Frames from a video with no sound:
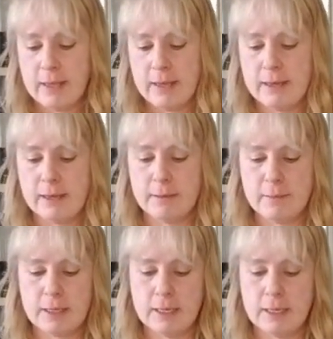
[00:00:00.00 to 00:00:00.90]

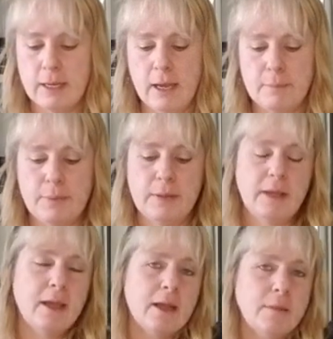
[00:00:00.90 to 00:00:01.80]
I get a cup,
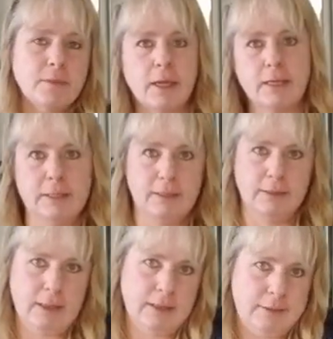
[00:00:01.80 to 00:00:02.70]
and I'm like
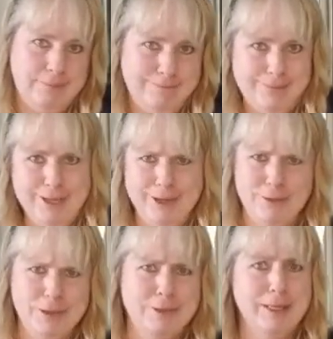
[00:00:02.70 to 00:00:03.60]
not
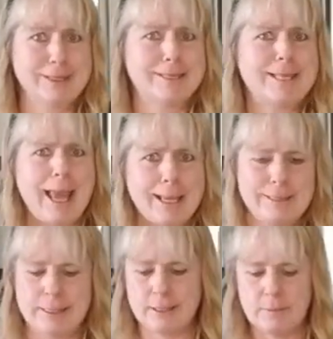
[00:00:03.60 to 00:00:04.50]
always
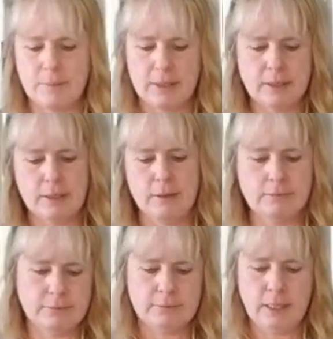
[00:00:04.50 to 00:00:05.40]
exacting, but
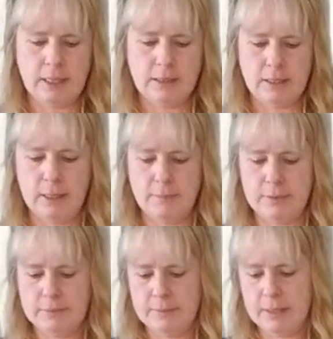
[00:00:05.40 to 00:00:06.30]
a
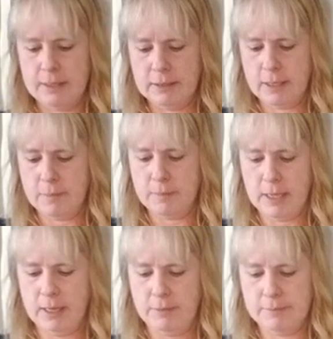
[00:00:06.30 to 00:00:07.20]
cup of
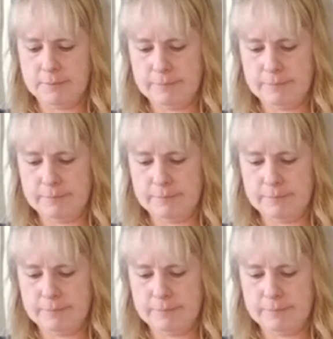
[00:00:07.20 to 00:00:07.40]
mayo.